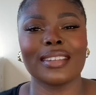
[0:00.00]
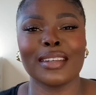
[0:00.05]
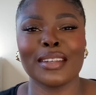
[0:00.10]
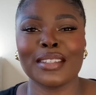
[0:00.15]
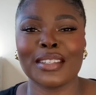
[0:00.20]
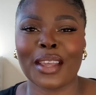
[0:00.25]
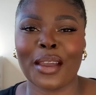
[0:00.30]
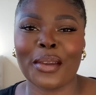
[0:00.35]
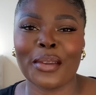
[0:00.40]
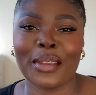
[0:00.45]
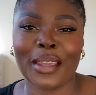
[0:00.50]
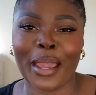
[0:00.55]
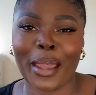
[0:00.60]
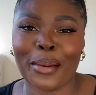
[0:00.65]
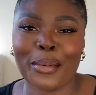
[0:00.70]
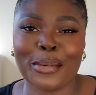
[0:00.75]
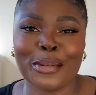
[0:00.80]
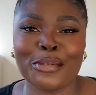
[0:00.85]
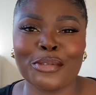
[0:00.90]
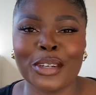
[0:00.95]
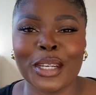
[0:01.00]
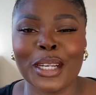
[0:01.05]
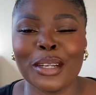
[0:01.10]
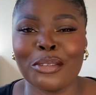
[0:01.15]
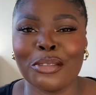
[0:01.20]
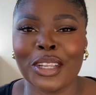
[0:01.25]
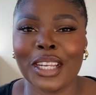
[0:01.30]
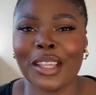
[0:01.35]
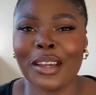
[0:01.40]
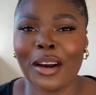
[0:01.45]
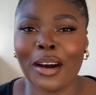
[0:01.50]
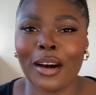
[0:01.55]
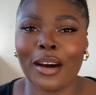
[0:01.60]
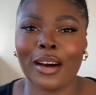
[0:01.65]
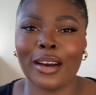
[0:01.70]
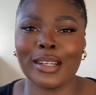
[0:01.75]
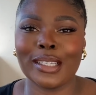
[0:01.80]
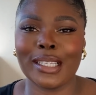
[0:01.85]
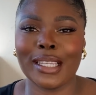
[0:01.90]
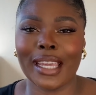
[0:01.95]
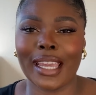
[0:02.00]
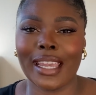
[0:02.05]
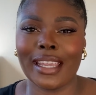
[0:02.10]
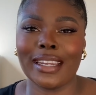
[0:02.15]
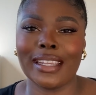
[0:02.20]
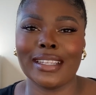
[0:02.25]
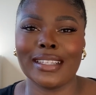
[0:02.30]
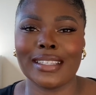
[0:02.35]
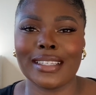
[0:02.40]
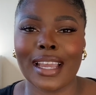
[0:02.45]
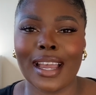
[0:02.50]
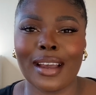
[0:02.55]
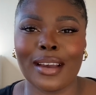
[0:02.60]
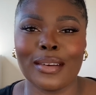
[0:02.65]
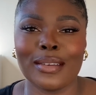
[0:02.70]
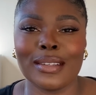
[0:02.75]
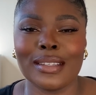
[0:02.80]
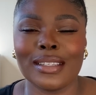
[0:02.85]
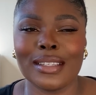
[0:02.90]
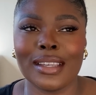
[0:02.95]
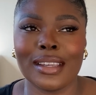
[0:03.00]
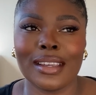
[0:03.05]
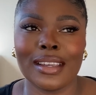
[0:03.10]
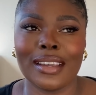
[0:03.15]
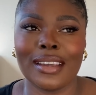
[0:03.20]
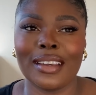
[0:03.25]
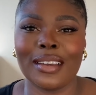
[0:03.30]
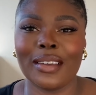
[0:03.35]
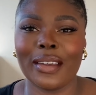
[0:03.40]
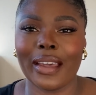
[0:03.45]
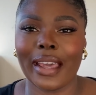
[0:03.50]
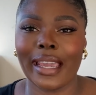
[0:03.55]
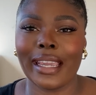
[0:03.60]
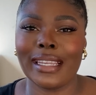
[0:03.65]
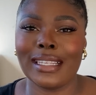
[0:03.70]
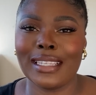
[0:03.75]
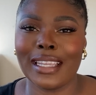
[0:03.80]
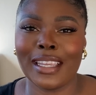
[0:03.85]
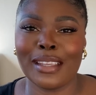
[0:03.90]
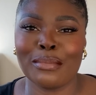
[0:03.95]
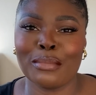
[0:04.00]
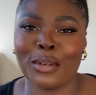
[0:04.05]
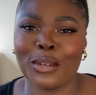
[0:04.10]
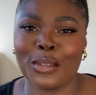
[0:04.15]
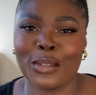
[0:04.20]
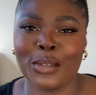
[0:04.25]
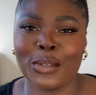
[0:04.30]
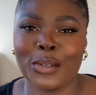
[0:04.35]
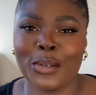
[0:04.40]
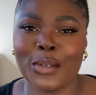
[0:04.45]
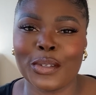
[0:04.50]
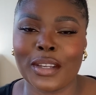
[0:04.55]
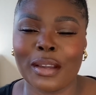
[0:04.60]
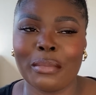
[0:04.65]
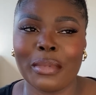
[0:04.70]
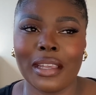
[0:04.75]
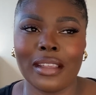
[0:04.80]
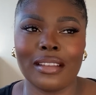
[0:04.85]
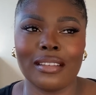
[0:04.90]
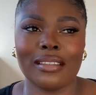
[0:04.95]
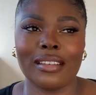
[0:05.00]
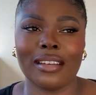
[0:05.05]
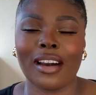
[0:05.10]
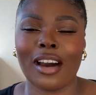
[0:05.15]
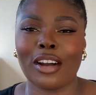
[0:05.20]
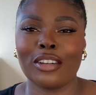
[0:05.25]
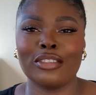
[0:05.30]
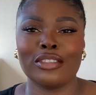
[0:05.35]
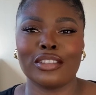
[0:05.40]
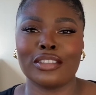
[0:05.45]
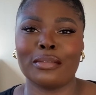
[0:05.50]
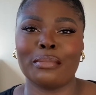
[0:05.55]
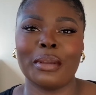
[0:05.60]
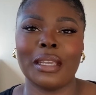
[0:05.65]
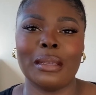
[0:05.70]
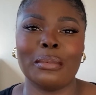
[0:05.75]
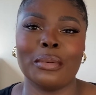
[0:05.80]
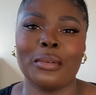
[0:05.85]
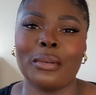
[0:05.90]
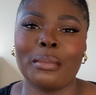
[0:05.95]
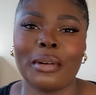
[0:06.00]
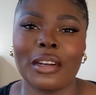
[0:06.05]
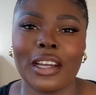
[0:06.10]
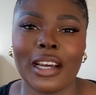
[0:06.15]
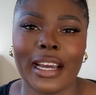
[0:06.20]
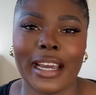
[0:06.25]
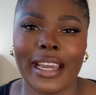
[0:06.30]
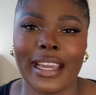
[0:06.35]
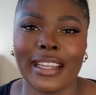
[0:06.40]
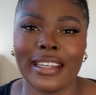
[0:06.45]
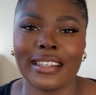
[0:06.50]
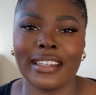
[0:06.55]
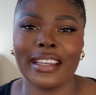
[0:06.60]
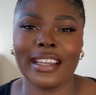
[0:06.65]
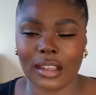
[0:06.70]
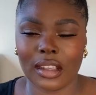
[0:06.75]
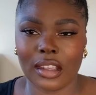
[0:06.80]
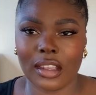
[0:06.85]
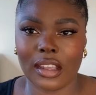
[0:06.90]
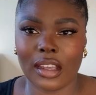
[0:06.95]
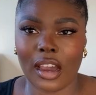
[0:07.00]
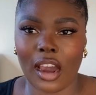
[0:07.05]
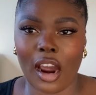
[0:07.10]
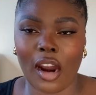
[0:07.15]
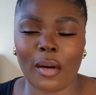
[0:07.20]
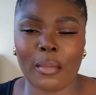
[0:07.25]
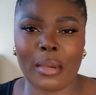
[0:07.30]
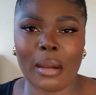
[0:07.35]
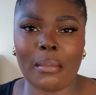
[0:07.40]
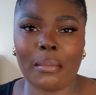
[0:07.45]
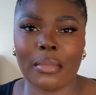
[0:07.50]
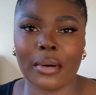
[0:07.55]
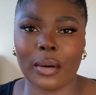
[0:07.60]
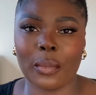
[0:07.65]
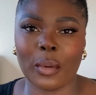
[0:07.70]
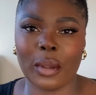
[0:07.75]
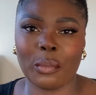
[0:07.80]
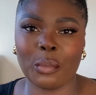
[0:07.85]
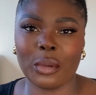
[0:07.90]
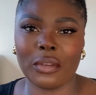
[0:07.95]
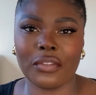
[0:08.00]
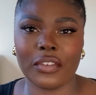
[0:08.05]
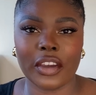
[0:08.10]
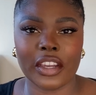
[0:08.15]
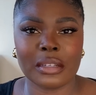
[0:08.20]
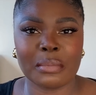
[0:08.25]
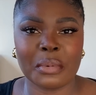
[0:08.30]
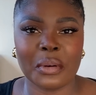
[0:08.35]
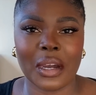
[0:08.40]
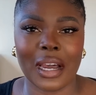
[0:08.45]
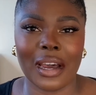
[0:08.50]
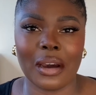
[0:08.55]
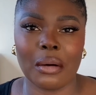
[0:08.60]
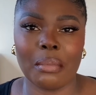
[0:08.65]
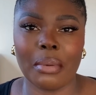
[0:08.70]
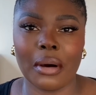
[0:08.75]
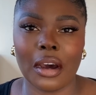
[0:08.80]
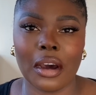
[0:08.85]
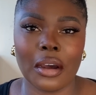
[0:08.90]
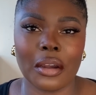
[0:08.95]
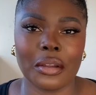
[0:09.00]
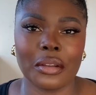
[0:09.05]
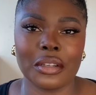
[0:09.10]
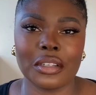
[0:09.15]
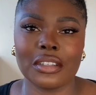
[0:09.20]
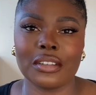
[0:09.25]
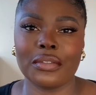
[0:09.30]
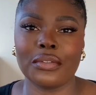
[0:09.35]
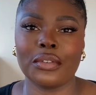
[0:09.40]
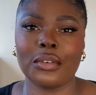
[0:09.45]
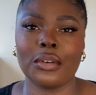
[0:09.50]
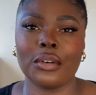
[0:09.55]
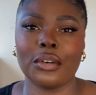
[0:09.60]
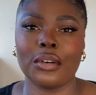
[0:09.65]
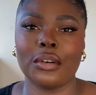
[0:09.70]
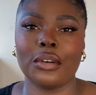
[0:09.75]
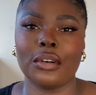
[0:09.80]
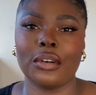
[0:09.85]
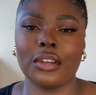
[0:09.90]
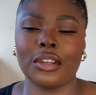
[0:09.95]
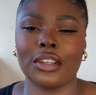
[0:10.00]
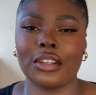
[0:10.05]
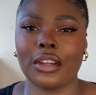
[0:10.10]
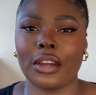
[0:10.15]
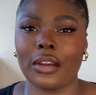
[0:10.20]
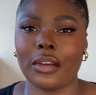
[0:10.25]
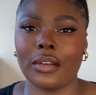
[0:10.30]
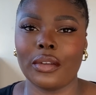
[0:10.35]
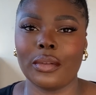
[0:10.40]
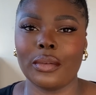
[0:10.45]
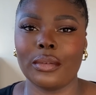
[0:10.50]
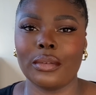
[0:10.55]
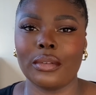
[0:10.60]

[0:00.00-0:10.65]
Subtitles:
So yeah, it was really hard getting it down to 18 models. I mean, hundreds of people applied. I remember when we first put out a post for, you know,